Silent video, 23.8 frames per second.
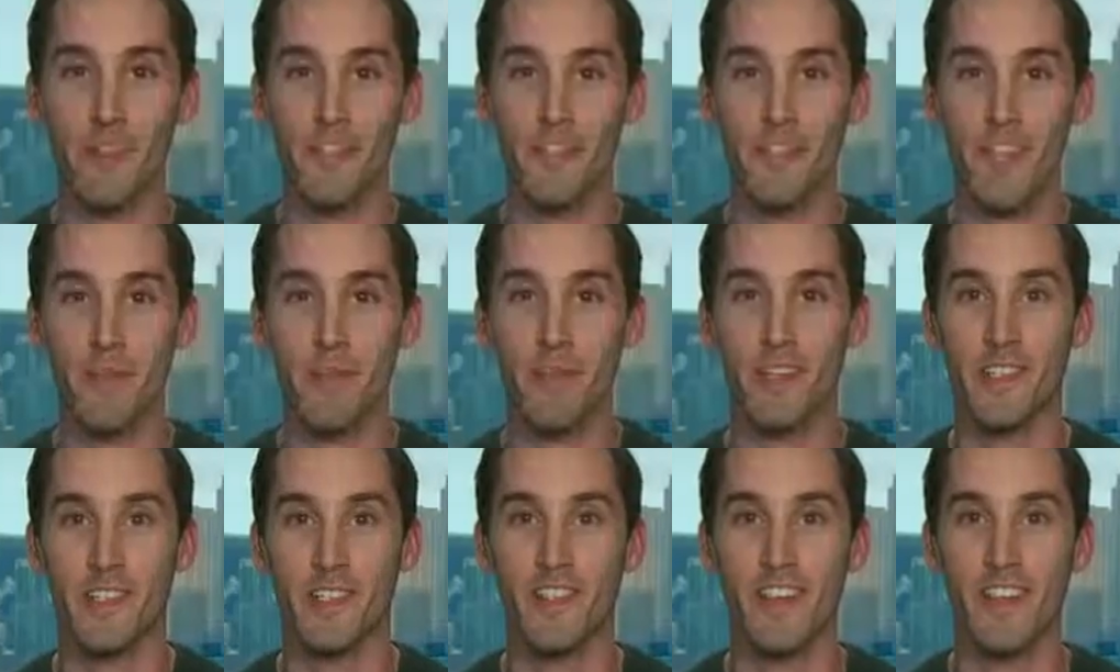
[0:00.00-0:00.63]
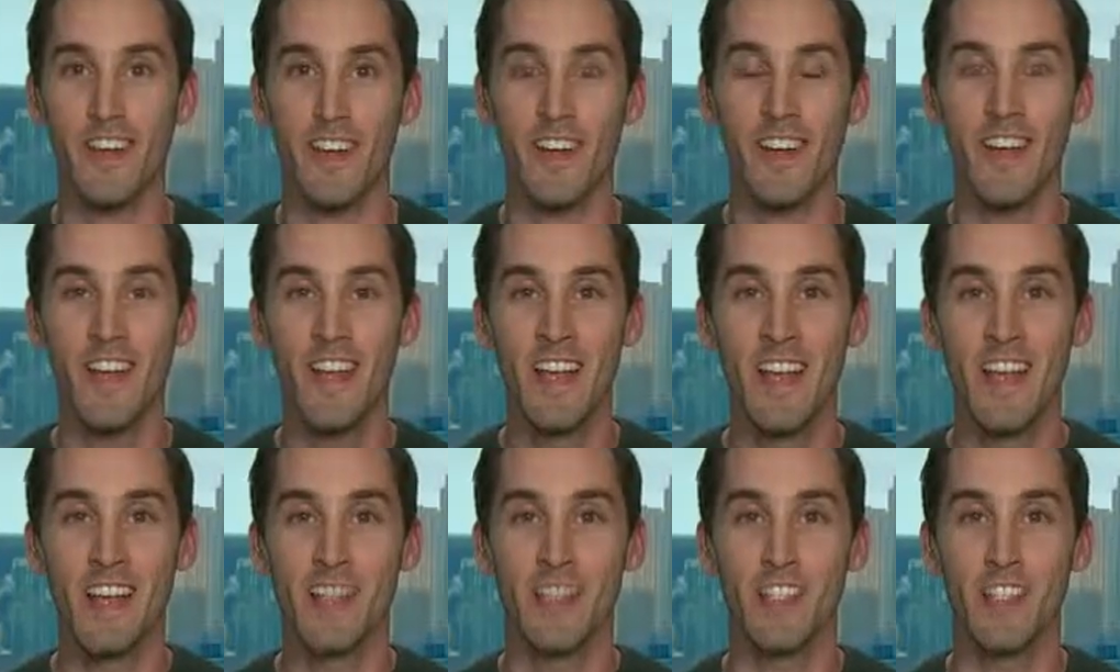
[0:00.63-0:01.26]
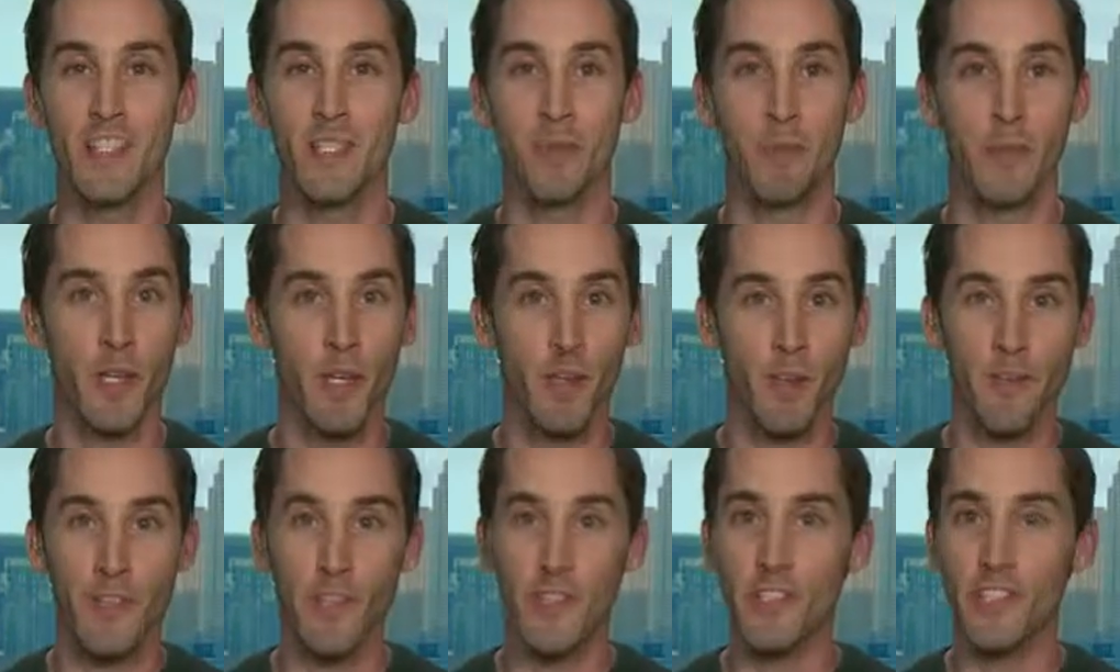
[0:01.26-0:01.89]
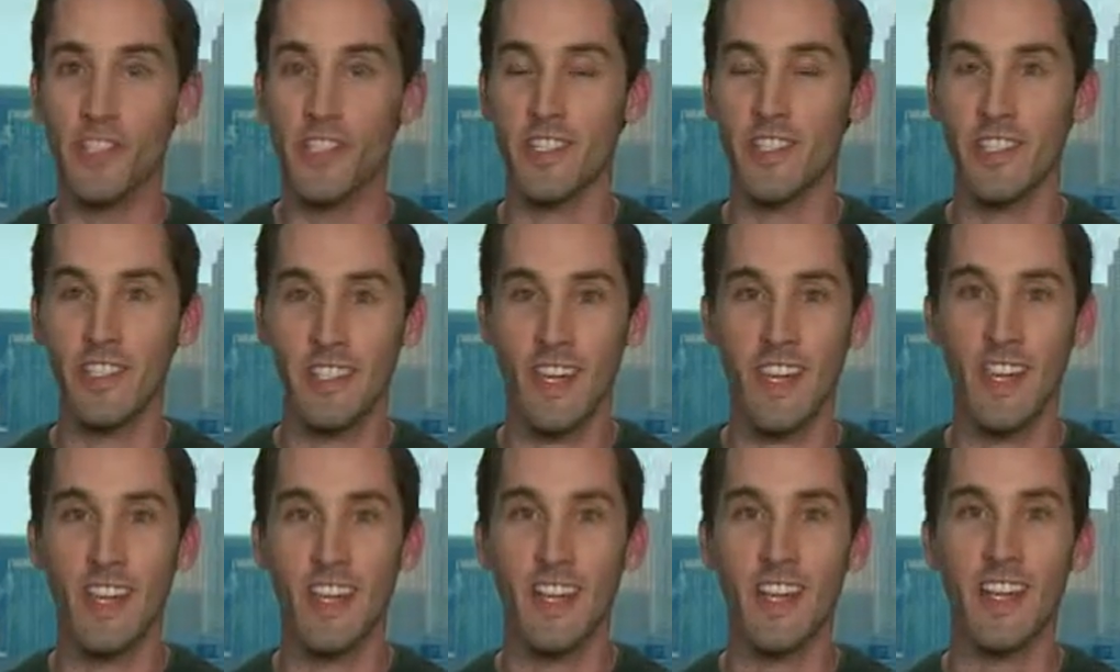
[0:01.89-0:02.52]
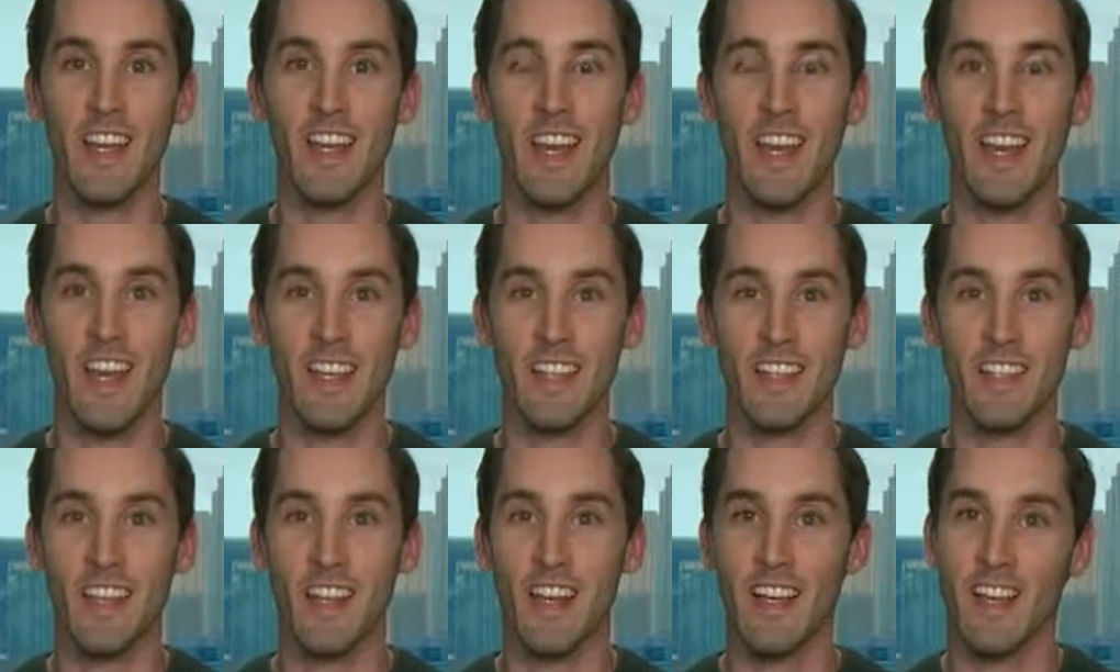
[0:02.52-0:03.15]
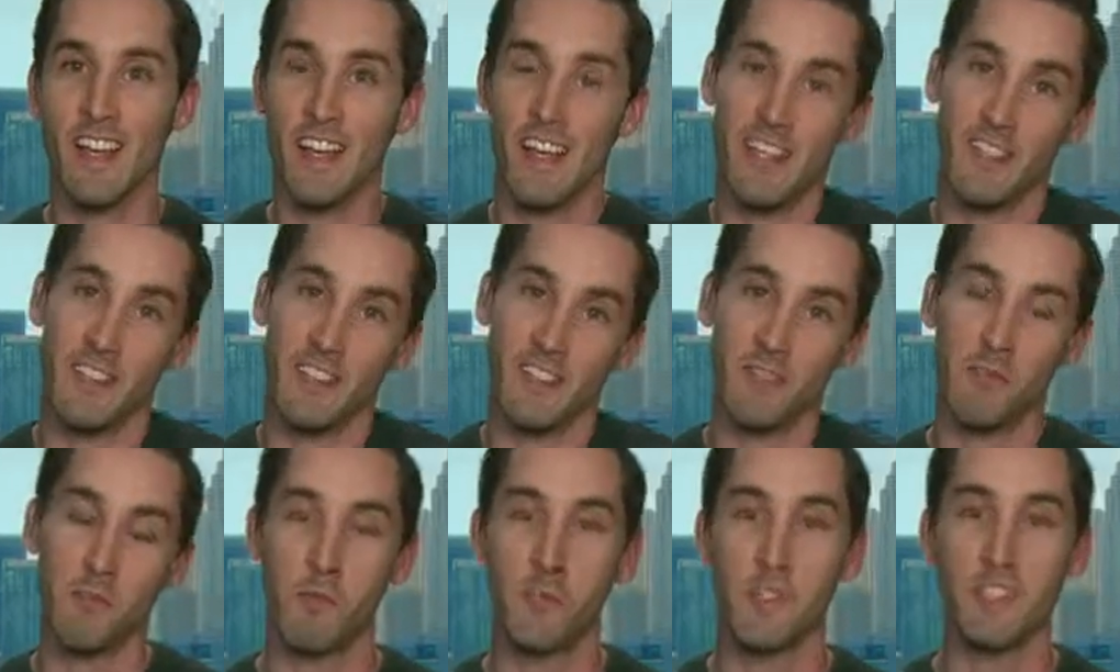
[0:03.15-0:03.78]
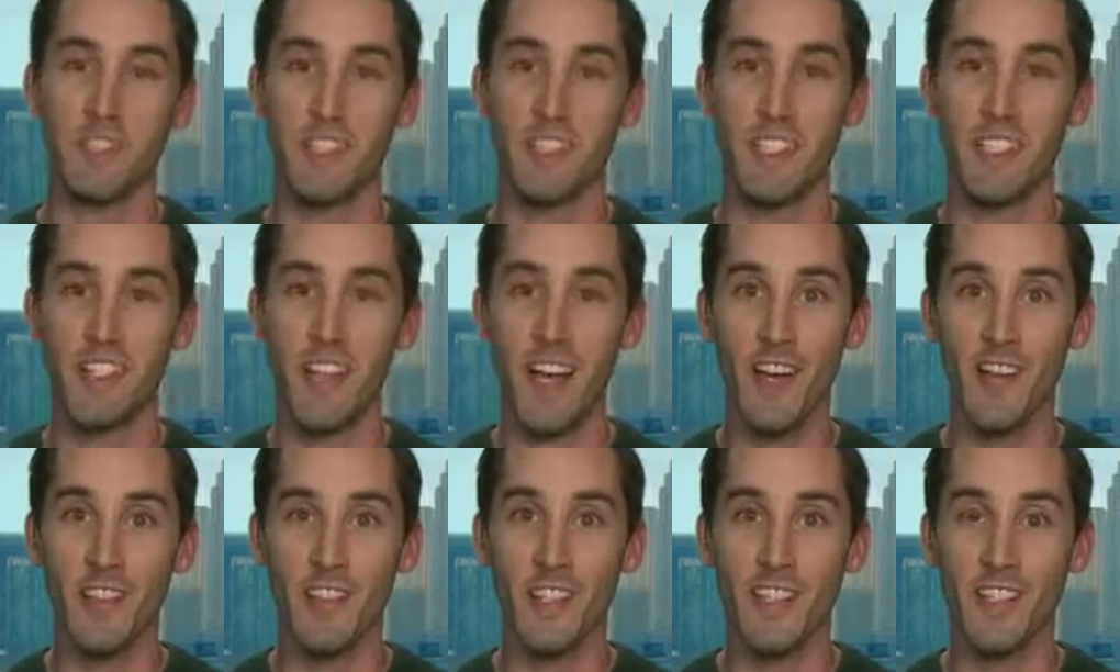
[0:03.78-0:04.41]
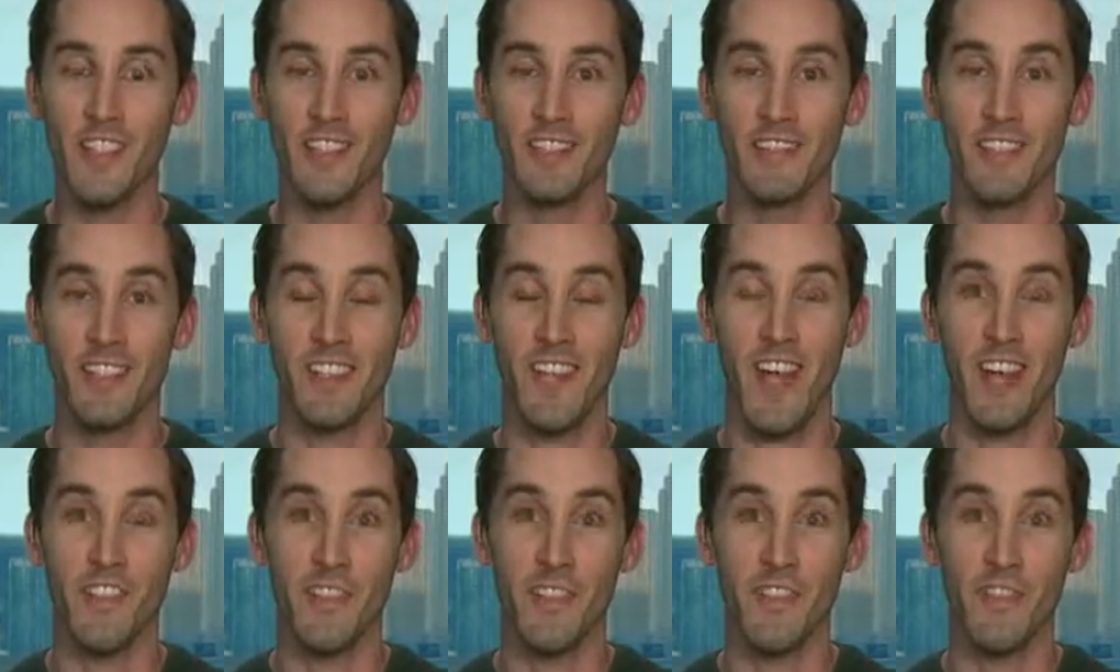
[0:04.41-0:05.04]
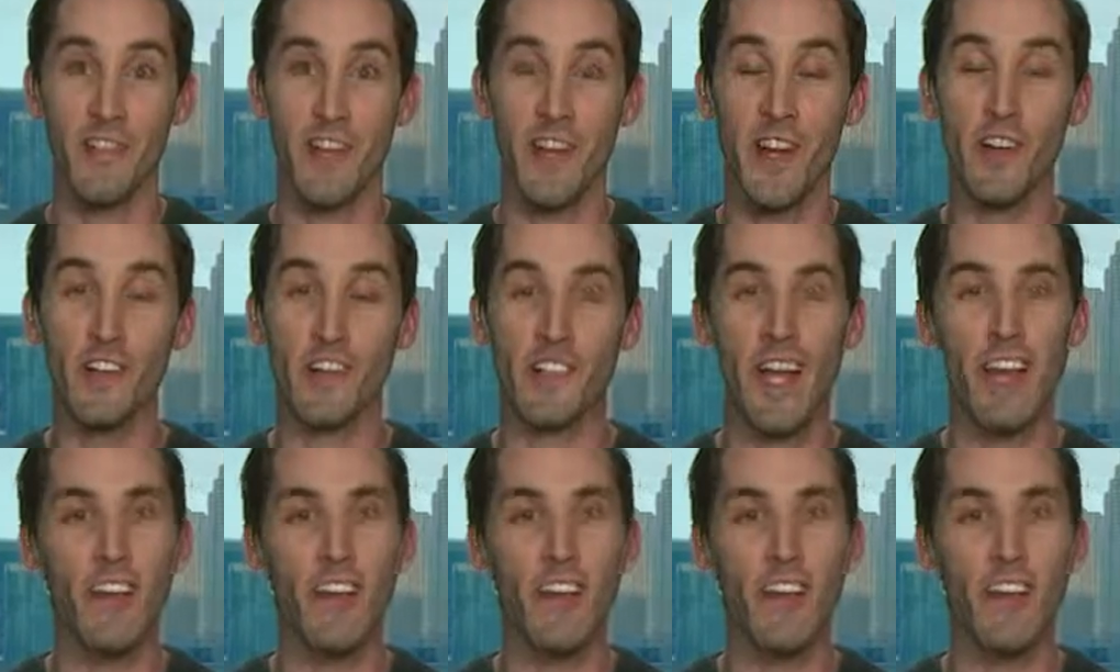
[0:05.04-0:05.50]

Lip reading: There's that picture there. She's beautiful, she's stunning, and we'll see how she fares.